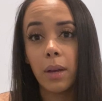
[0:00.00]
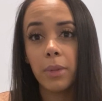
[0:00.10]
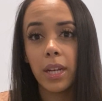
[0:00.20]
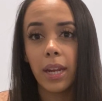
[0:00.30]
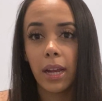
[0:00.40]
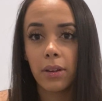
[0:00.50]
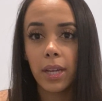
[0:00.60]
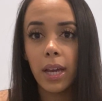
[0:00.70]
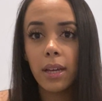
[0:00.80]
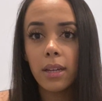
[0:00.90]
numb in an
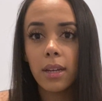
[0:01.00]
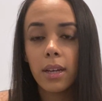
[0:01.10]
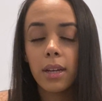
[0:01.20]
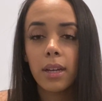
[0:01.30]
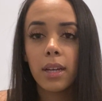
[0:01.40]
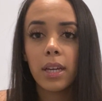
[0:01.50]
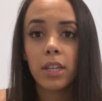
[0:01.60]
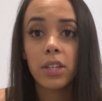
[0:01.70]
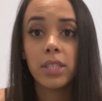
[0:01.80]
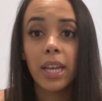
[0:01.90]
area, it
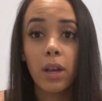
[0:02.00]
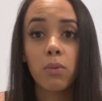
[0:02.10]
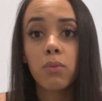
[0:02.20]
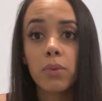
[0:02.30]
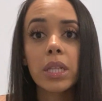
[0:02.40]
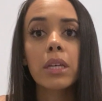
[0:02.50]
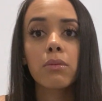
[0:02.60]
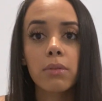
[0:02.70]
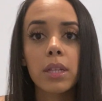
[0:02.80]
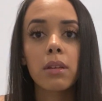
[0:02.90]
could take a really,
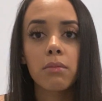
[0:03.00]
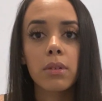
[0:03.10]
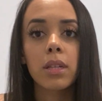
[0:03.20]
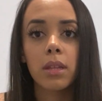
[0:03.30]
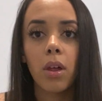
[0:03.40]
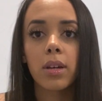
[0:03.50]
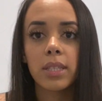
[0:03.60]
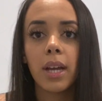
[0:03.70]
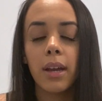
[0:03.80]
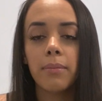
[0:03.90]
really, really long
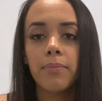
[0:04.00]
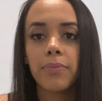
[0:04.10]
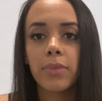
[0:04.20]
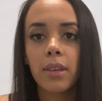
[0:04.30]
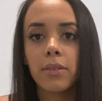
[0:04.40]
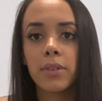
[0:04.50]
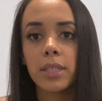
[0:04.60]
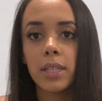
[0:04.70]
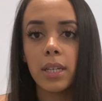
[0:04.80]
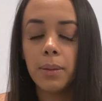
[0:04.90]
time for
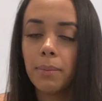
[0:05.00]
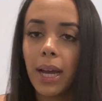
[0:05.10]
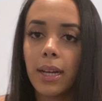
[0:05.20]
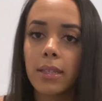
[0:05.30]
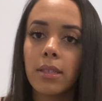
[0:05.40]
it to come back.